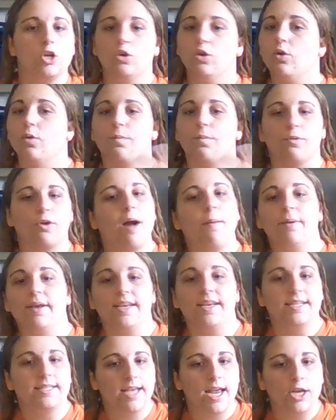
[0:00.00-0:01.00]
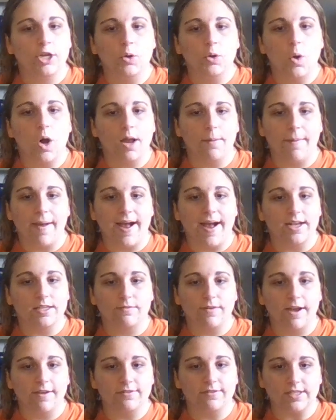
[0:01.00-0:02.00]
It will probably continue on
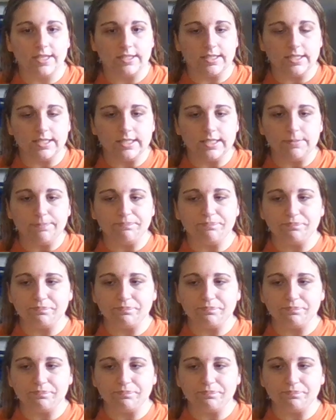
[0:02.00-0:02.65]
past 5 seasons.